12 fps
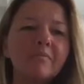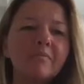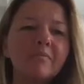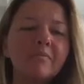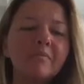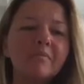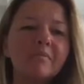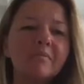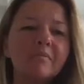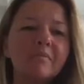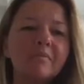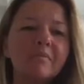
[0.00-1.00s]

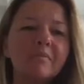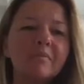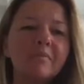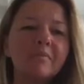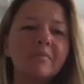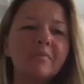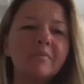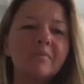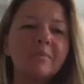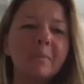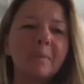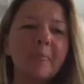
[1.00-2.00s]

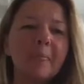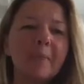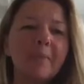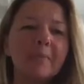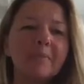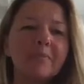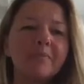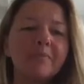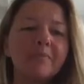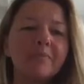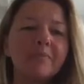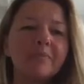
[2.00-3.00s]

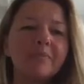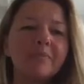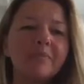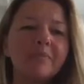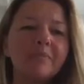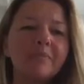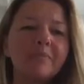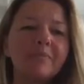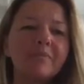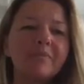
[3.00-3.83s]
This person isn't speaking.